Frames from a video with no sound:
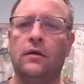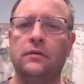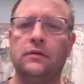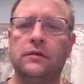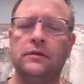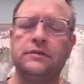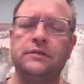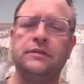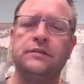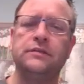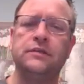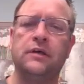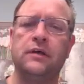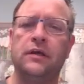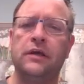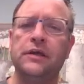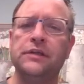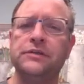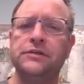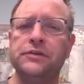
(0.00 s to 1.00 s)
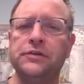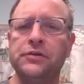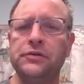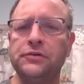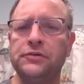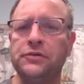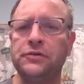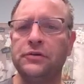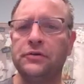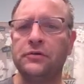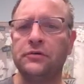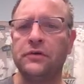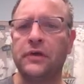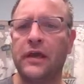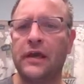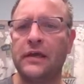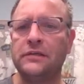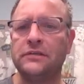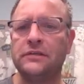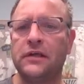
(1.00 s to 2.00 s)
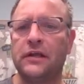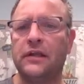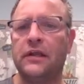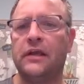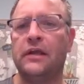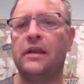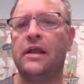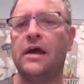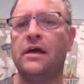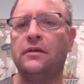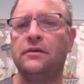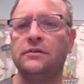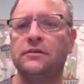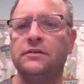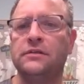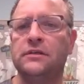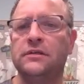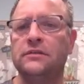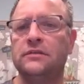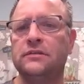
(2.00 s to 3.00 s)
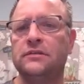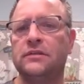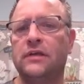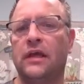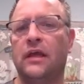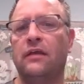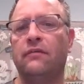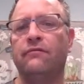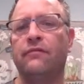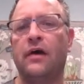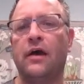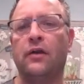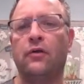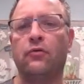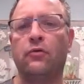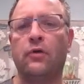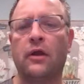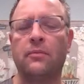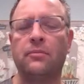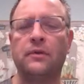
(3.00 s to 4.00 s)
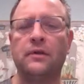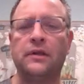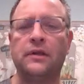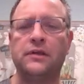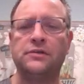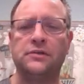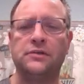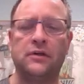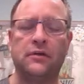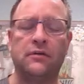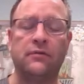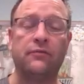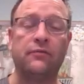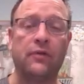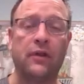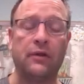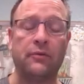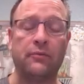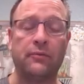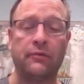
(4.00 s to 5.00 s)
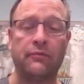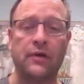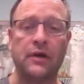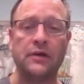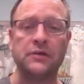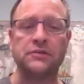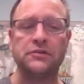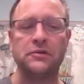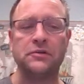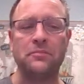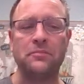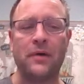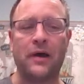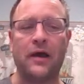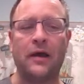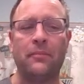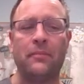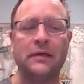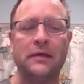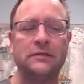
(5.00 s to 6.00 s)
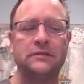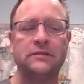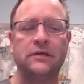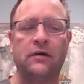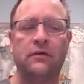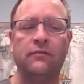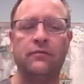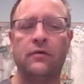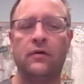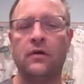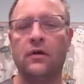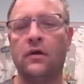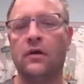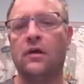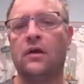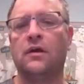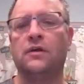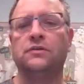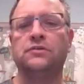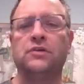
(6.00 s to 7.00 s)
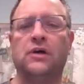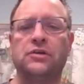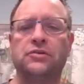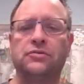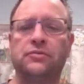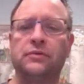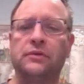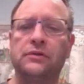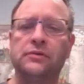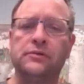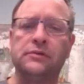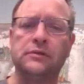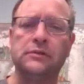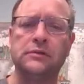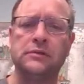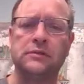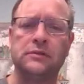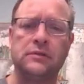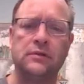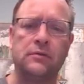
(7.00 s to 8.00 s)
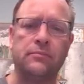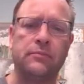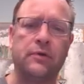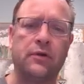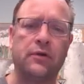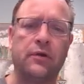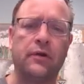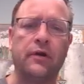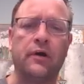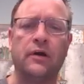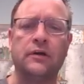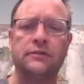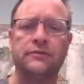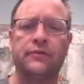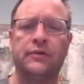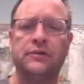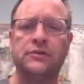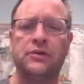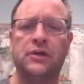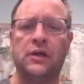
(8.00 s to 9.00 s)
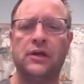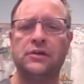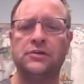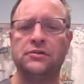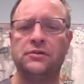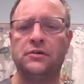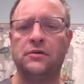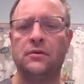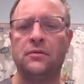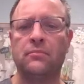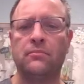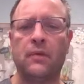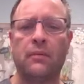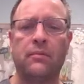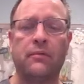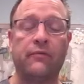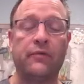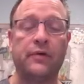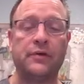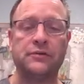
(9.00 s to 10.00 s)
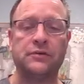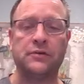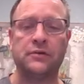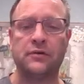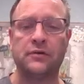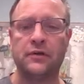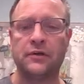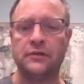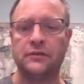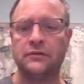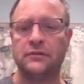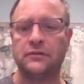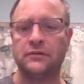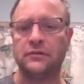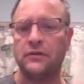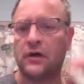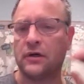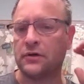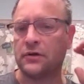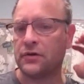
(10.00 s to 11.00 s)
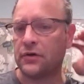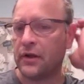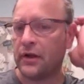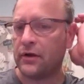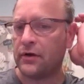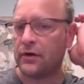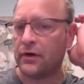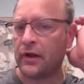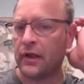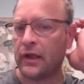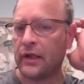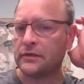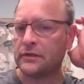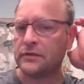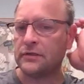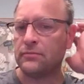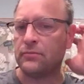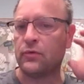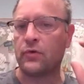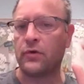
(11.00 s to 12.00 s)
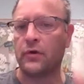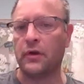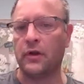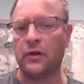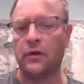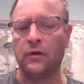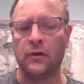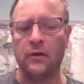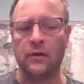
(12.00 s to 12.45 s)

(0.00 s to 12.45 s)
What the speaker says: This is an institutional case study analysis and final recommendation and reflection by myself, Joshua Lewis, American College of Education. My professor is Dr. Karen Hansen Morgan.